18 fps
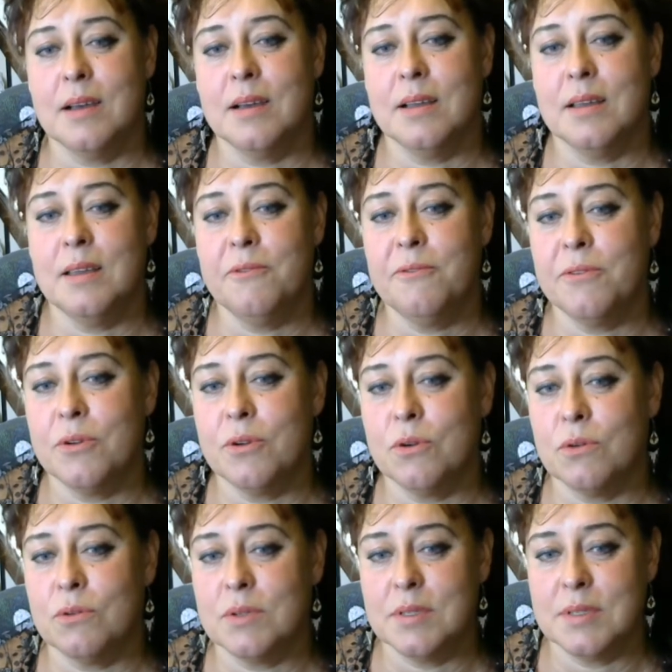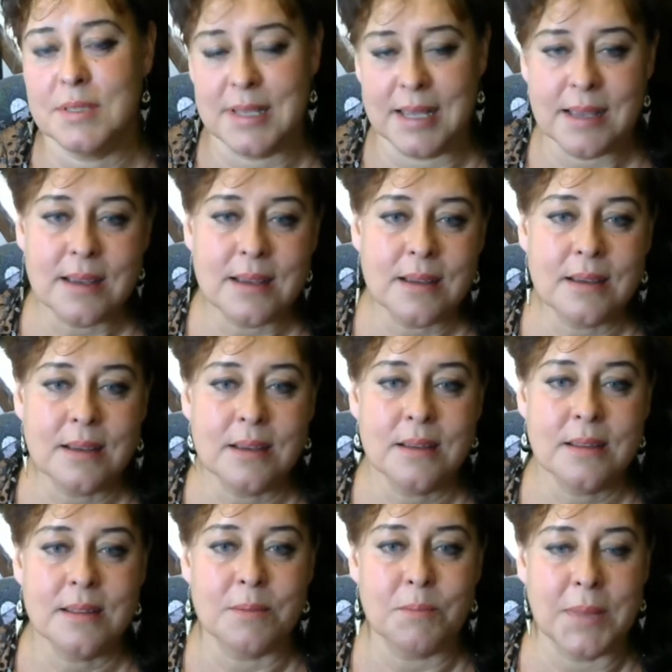If you sing
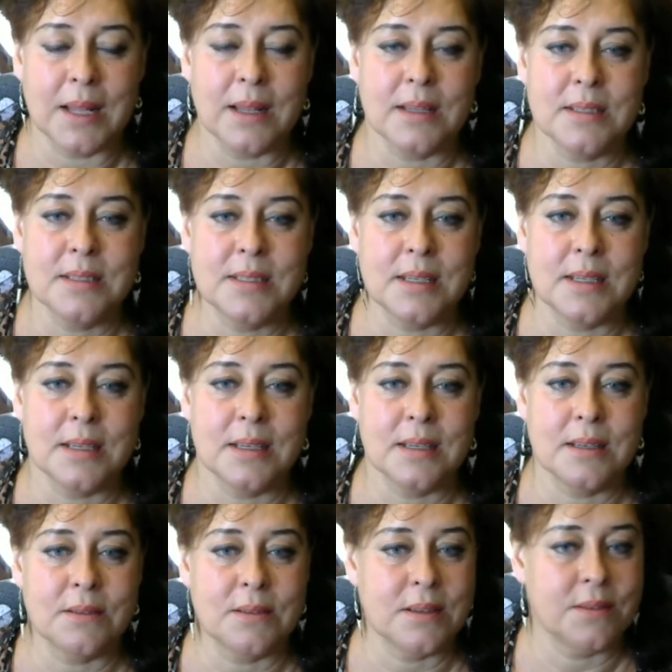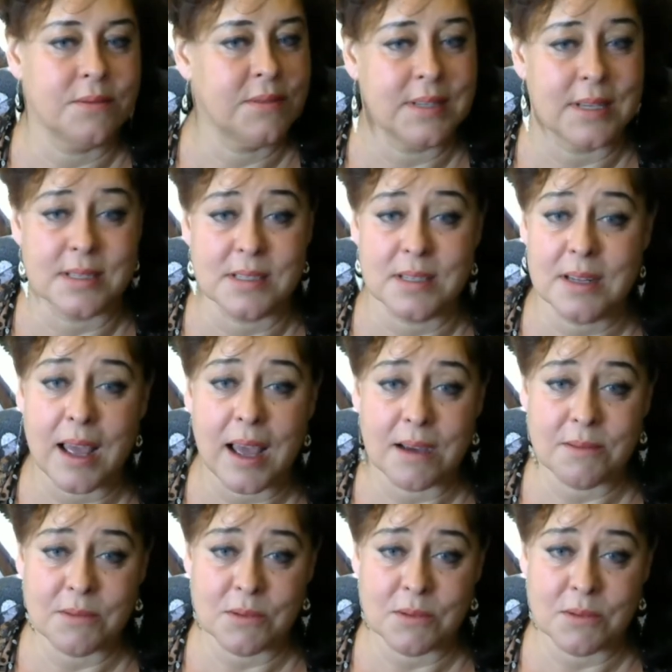the melody, if it doesn't have